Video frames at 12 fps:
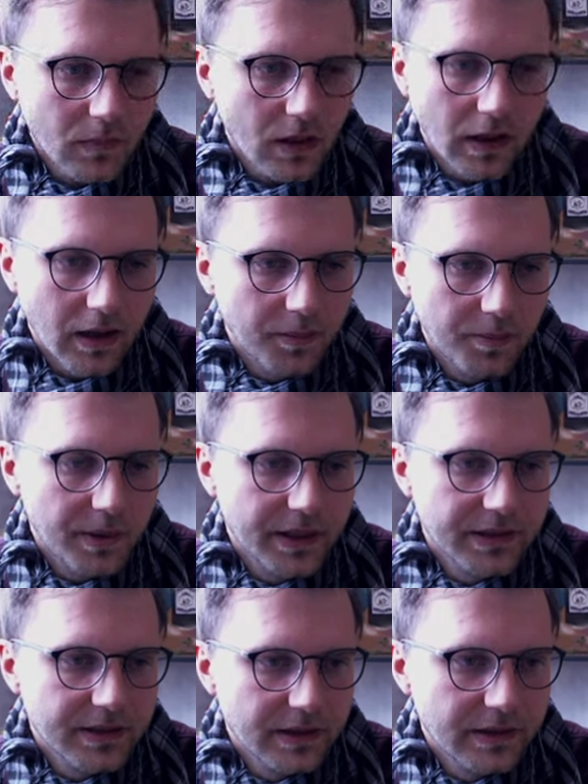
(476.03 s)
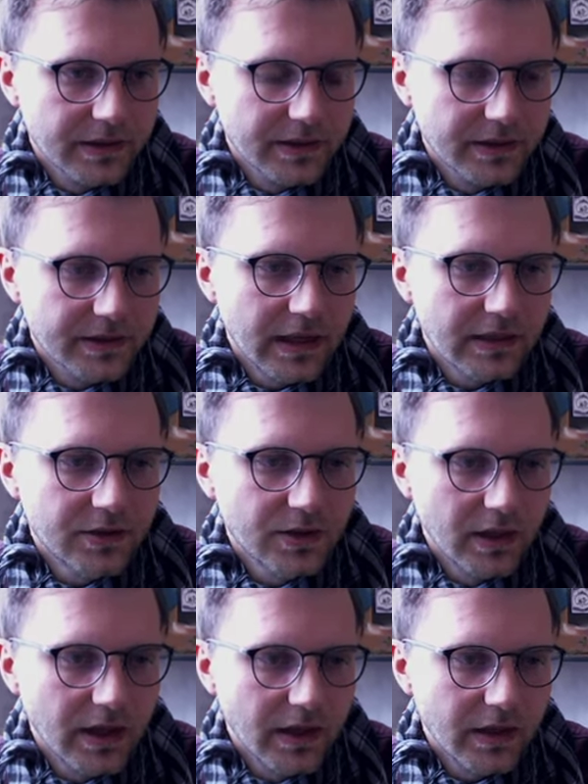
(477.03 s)
Um, but it, it is
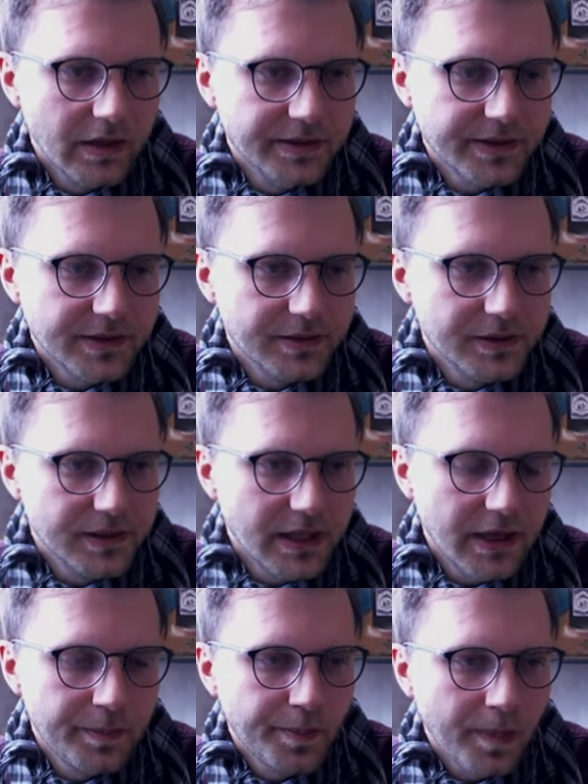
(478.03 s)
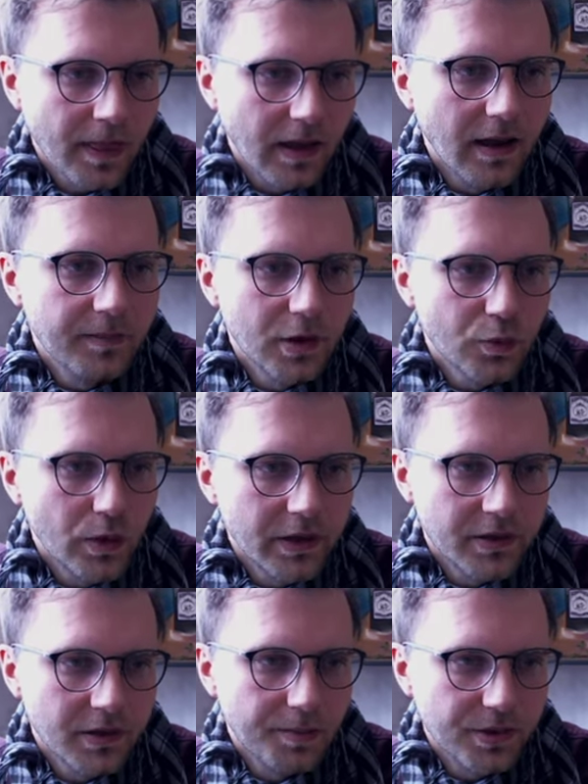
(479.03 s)
actually, I guess, the same. I'm not
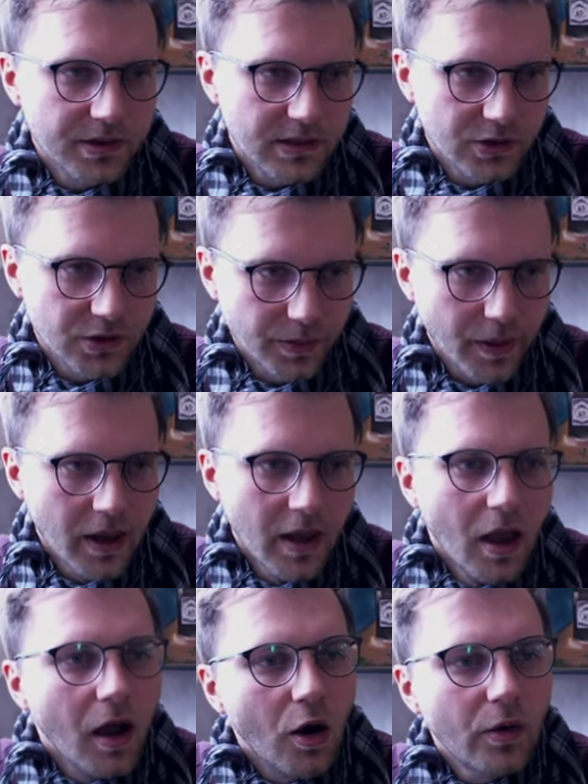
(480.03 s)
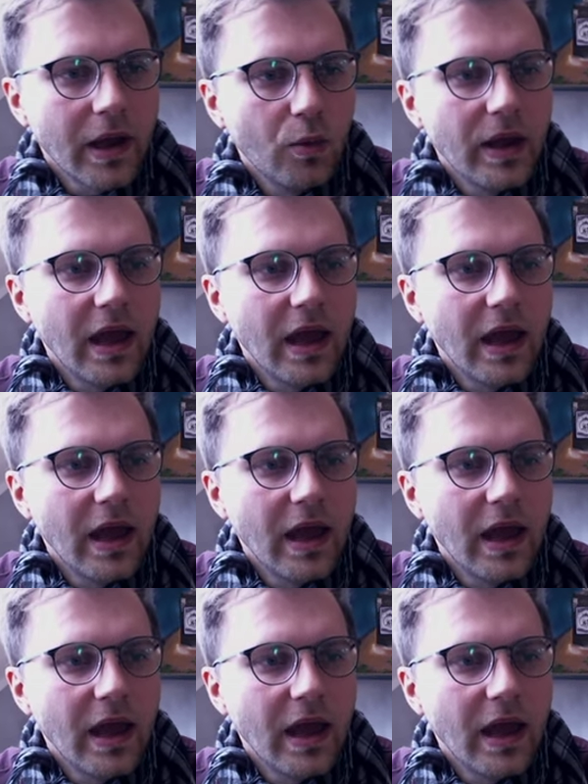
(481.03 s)
100% sure. Okay, we